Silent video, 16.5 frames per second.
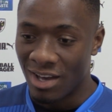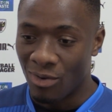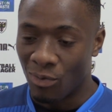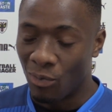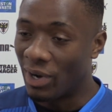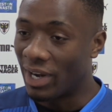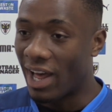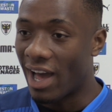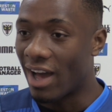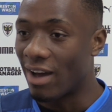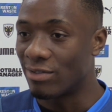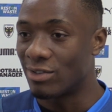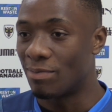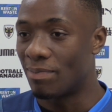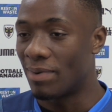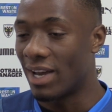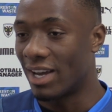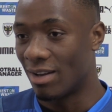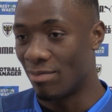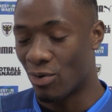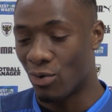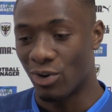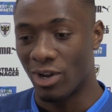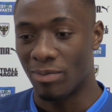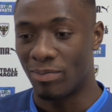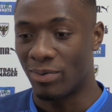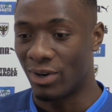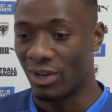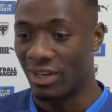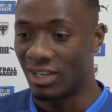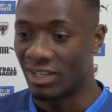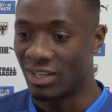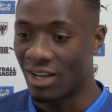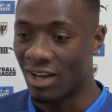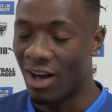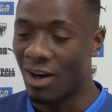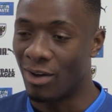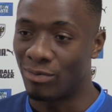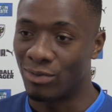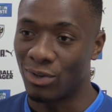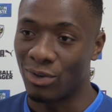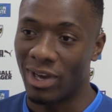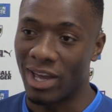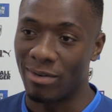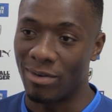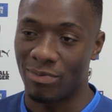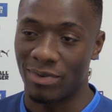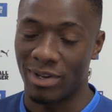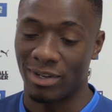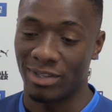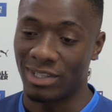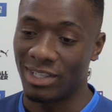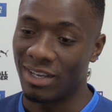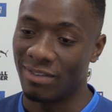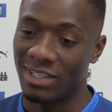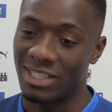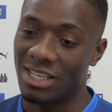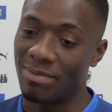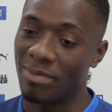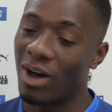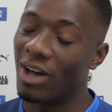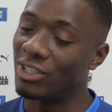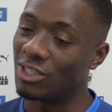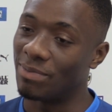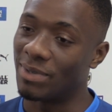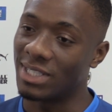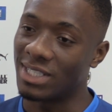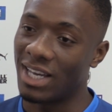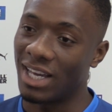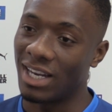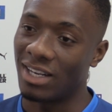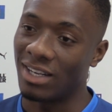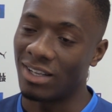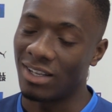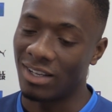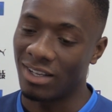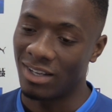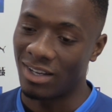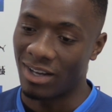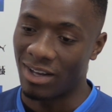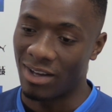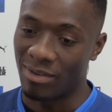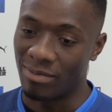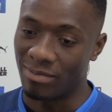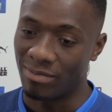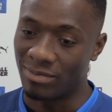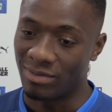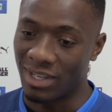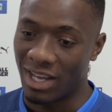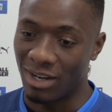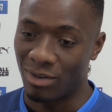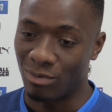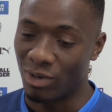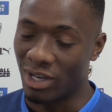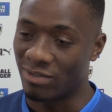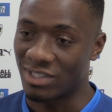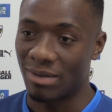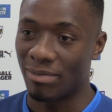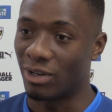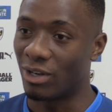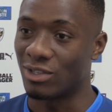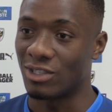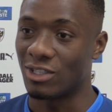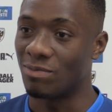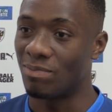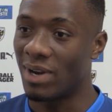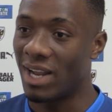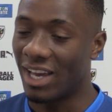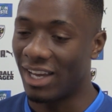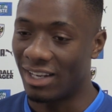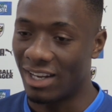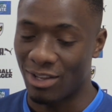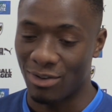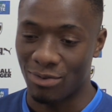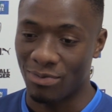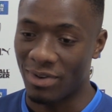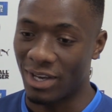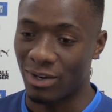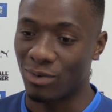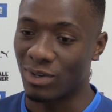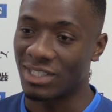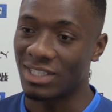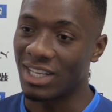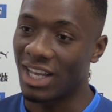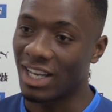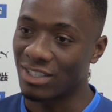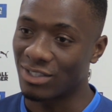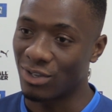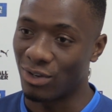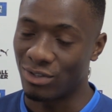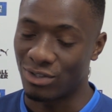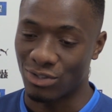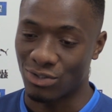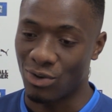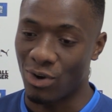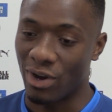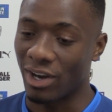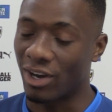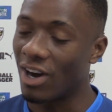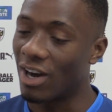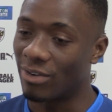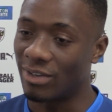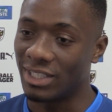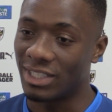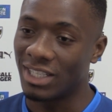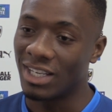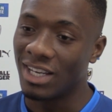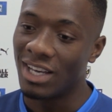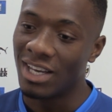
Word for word: when I have to play, I'm called on. I'll do everything, give the team 100%. Um, then if someone else is playing, then you think, what's next? So you just got to encourage